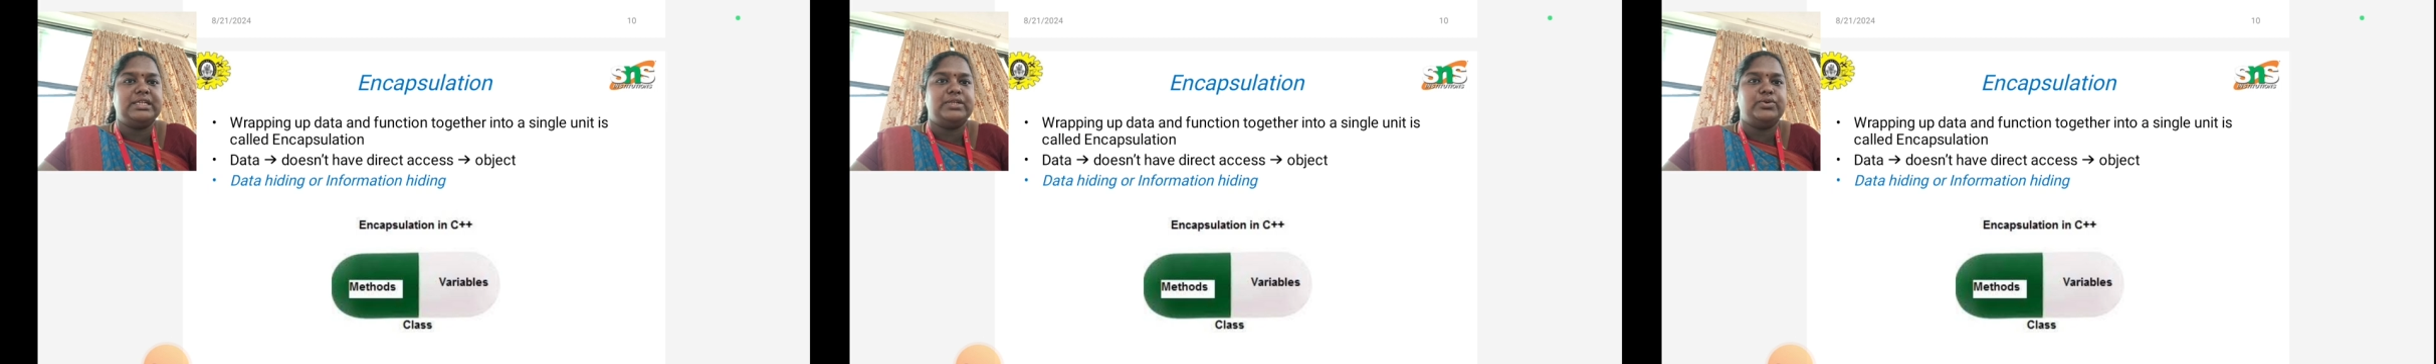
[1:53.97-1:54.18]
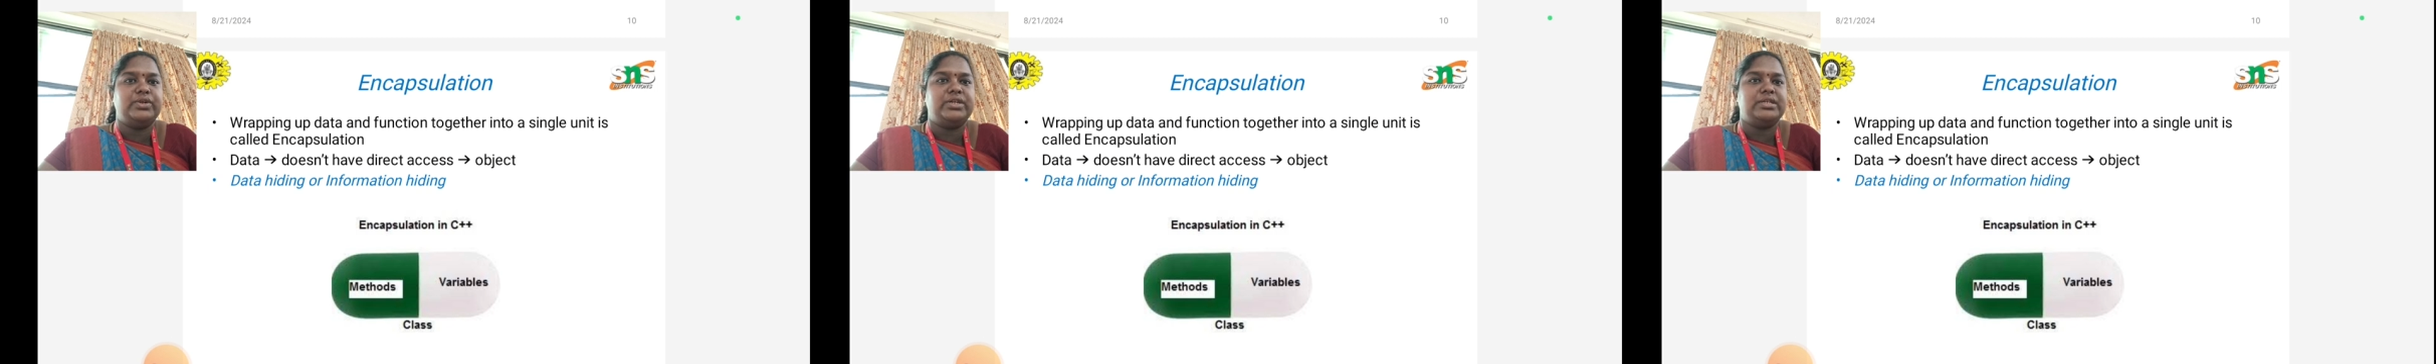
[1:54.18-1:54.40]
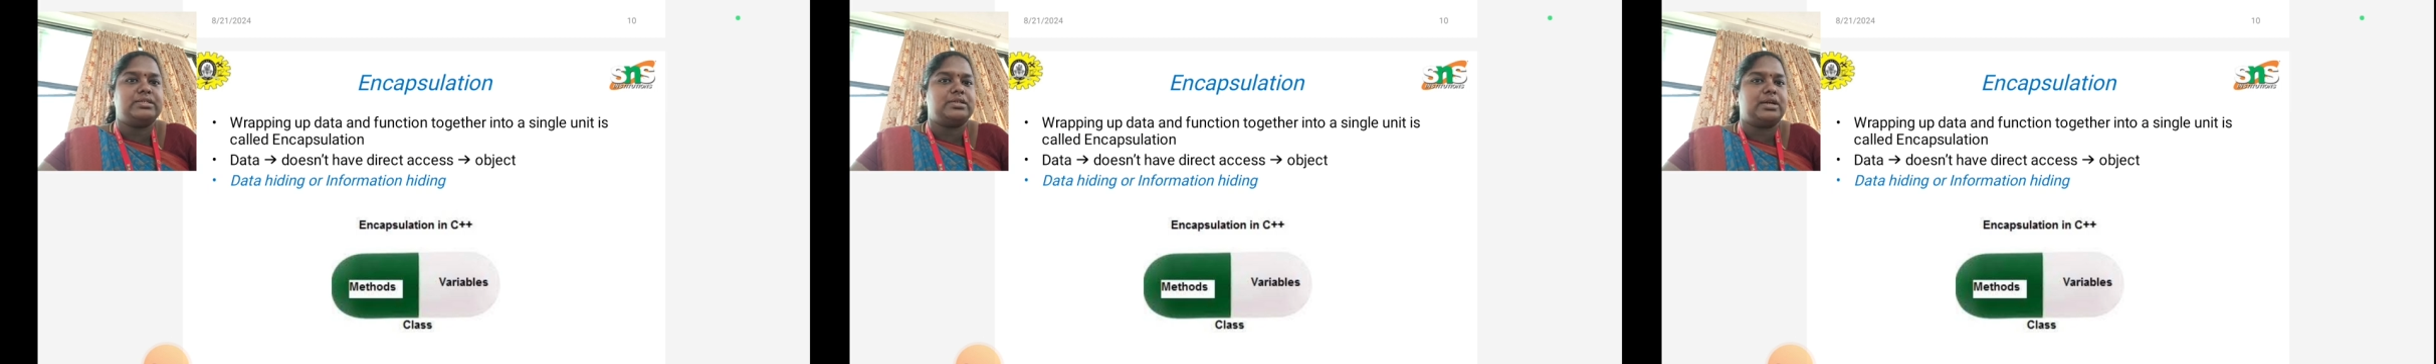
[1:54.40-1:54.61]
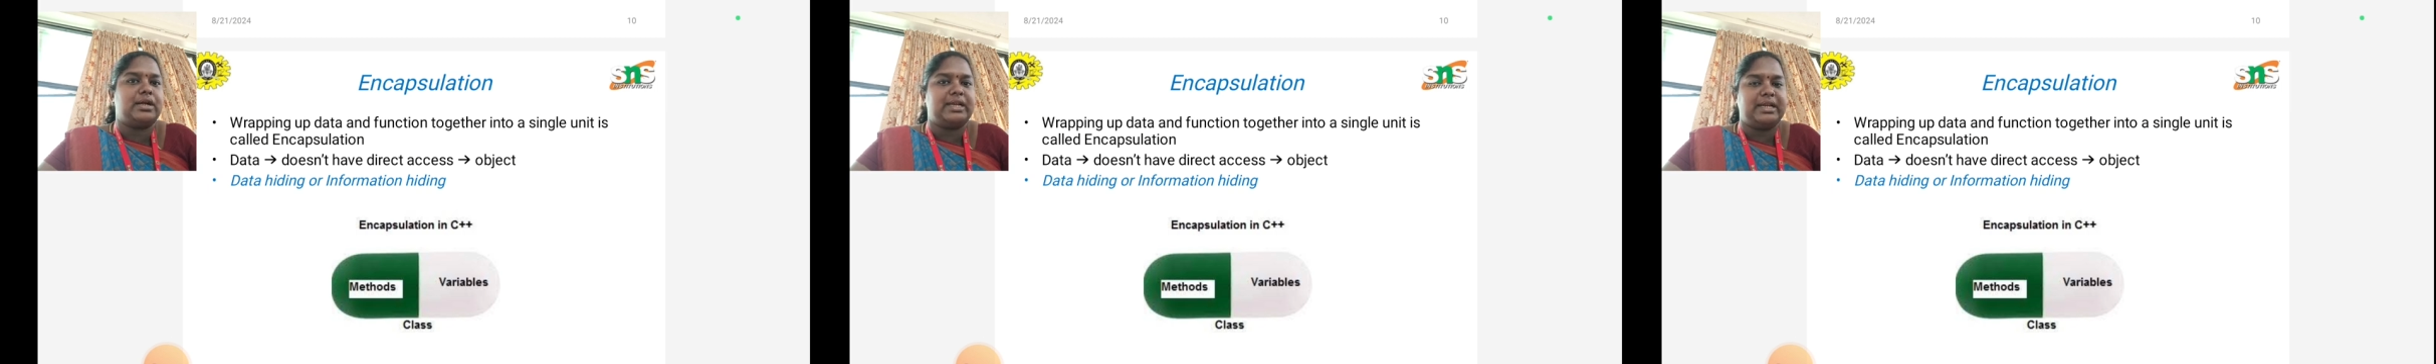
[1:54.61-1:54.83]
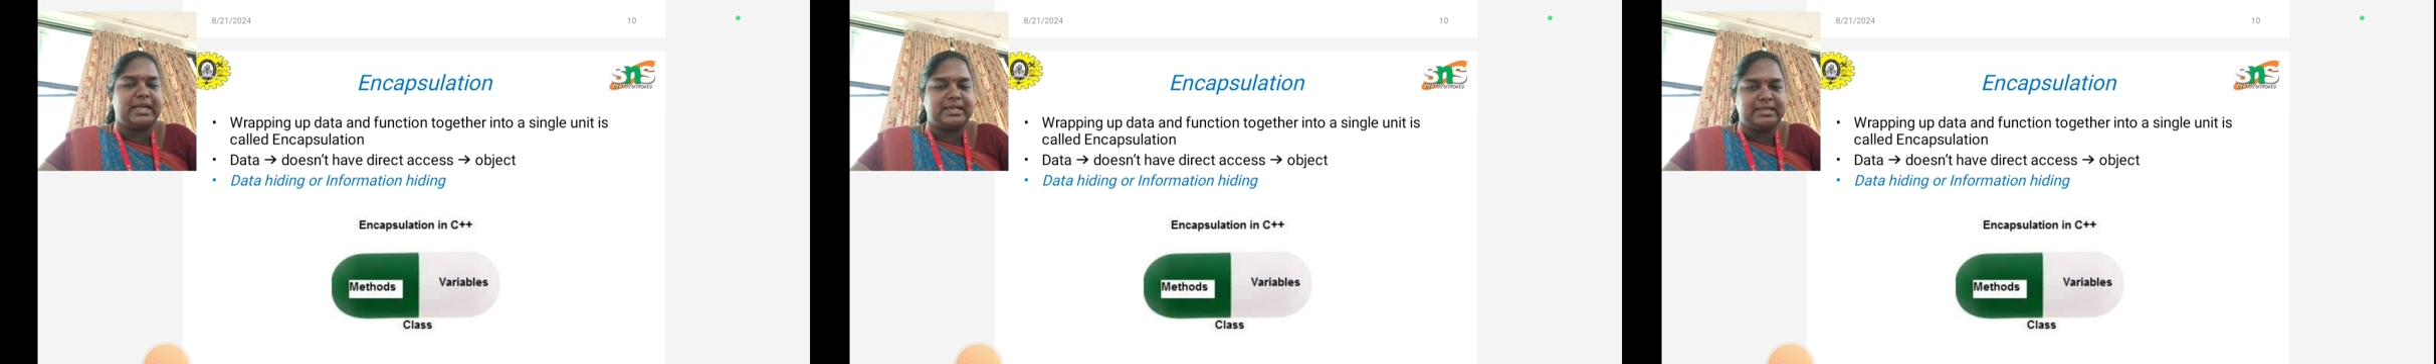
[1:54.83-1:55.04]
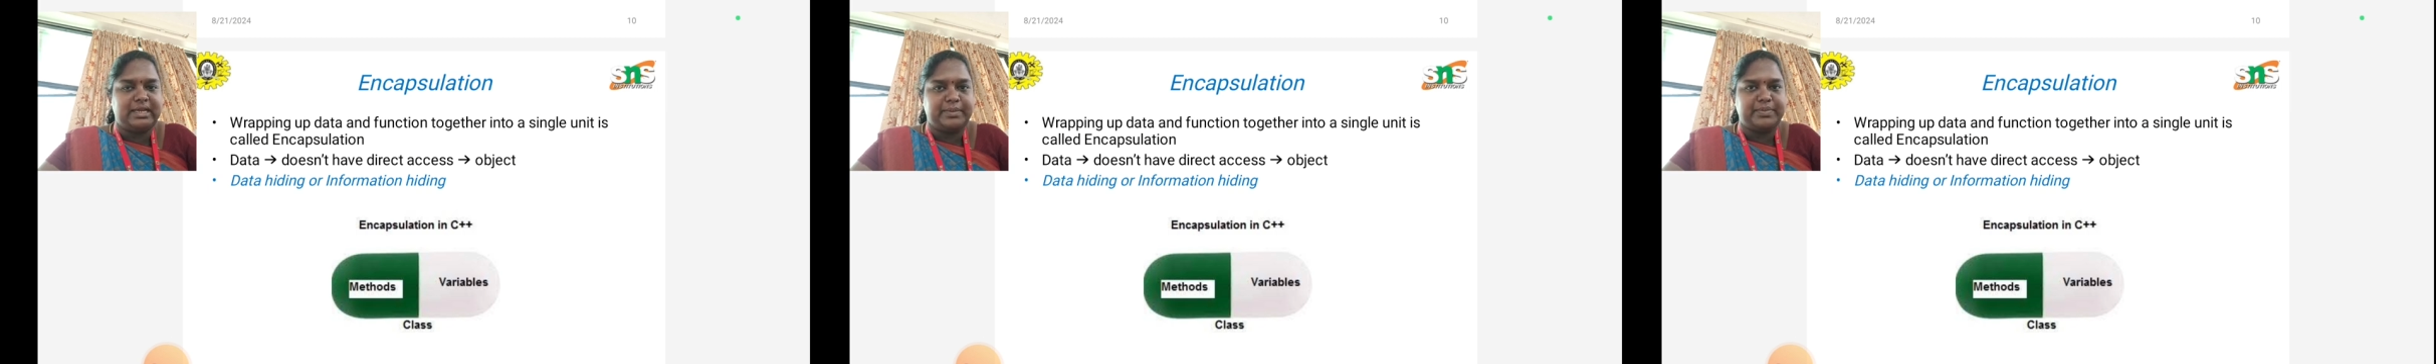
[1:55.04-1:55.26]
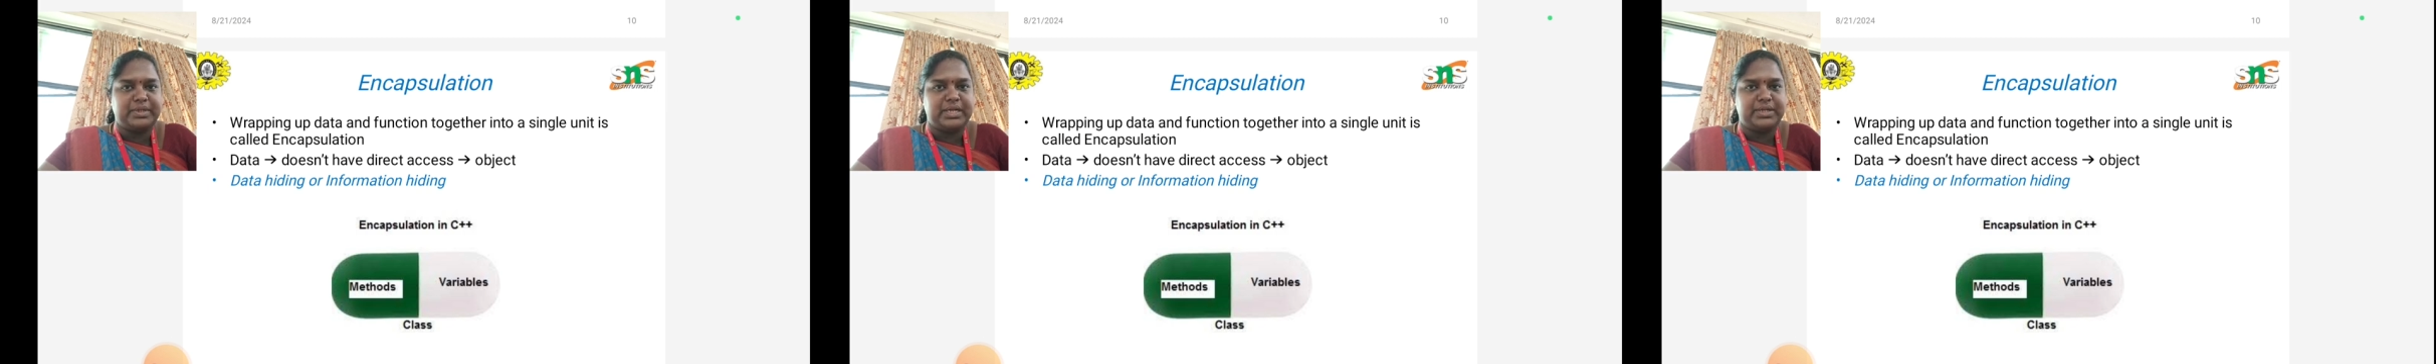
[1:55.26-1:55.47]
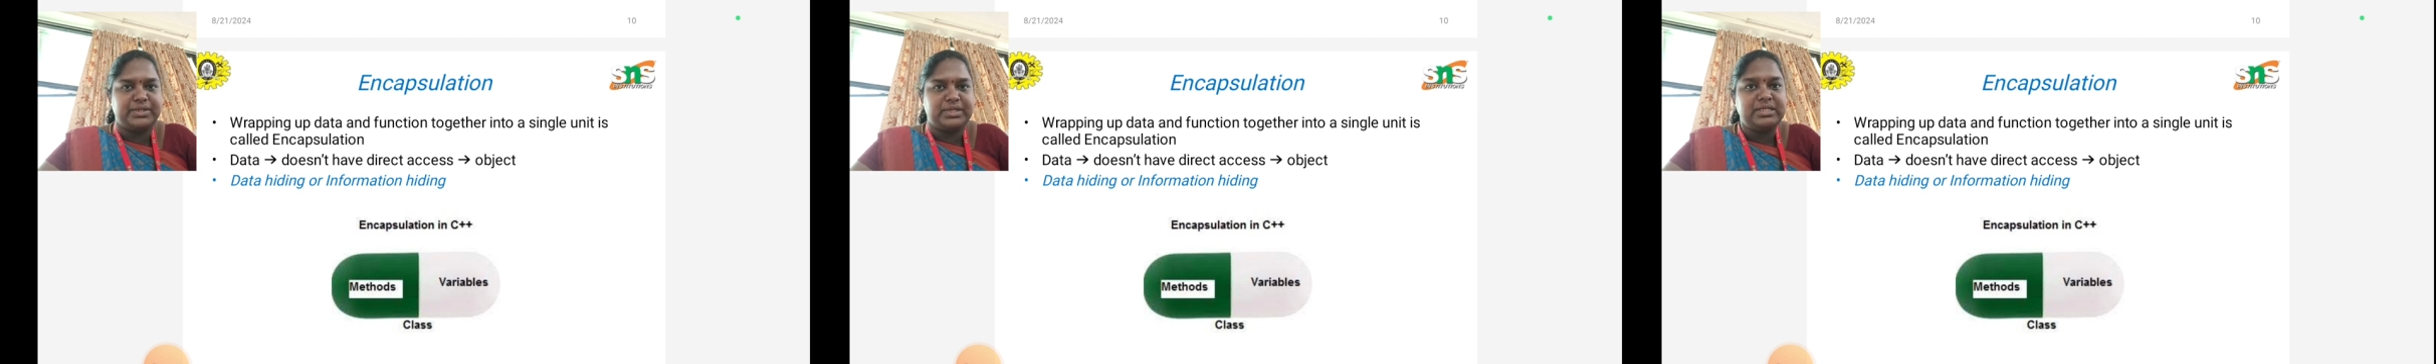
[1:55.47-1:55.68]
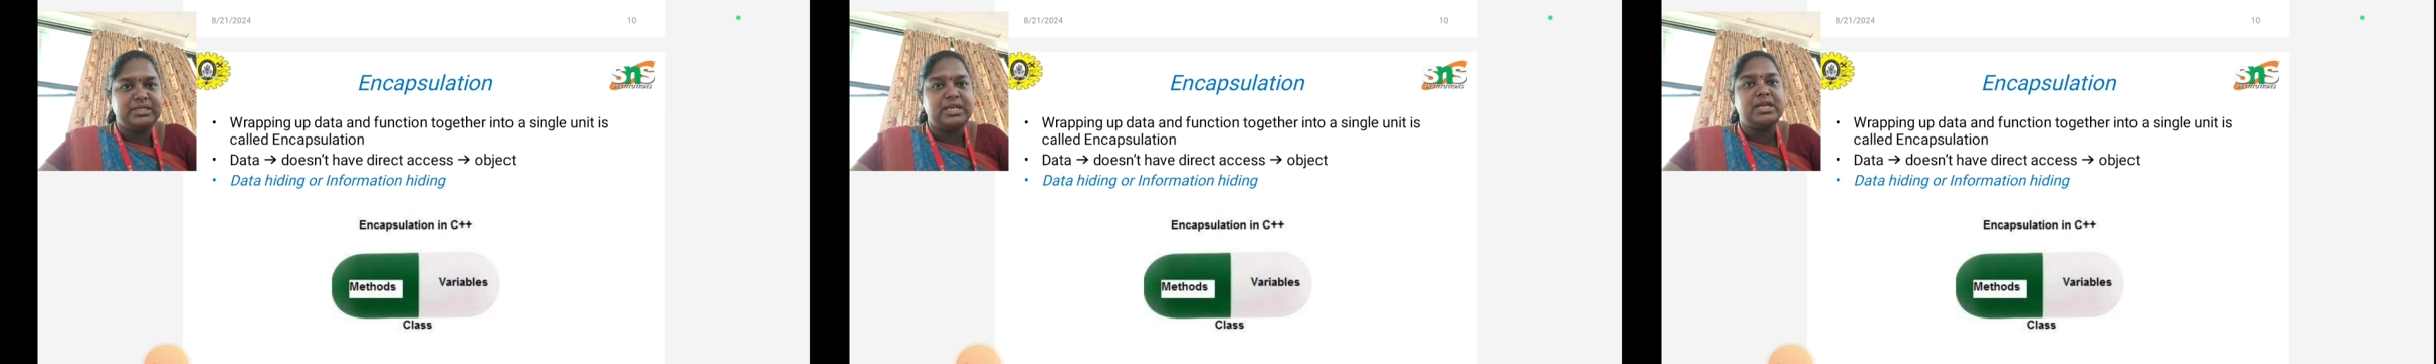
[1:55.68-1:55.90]
unit is called an
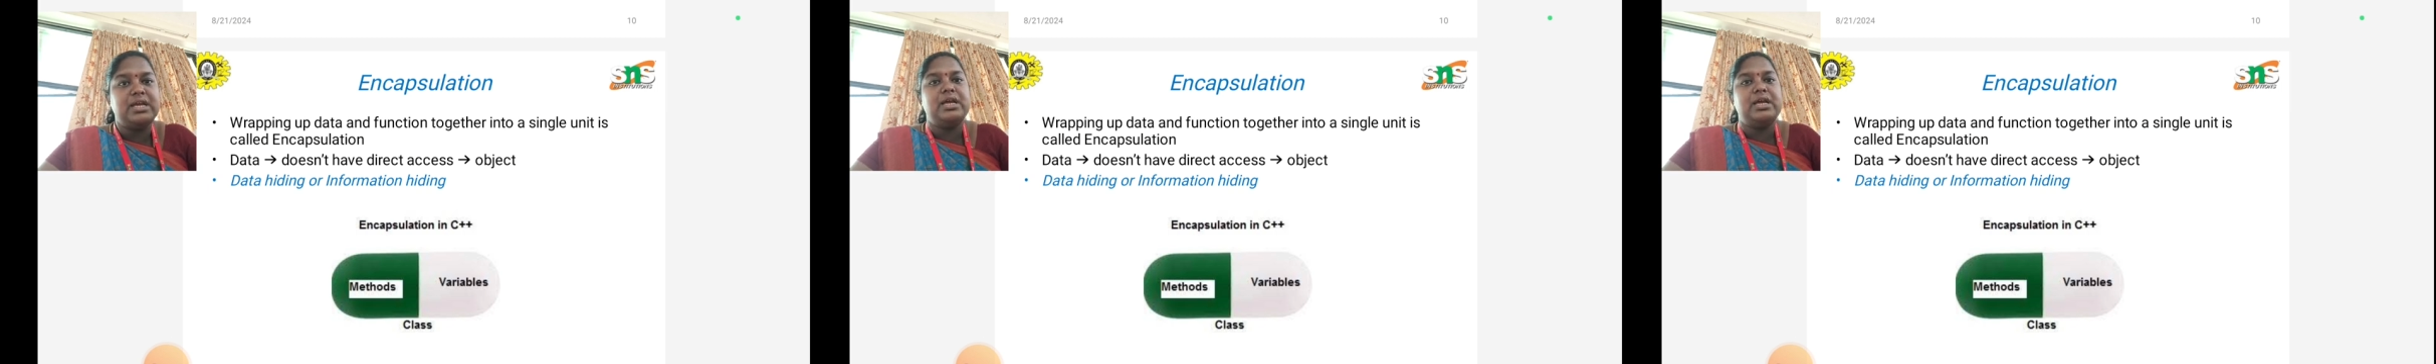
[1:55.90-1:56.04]
encapsulations.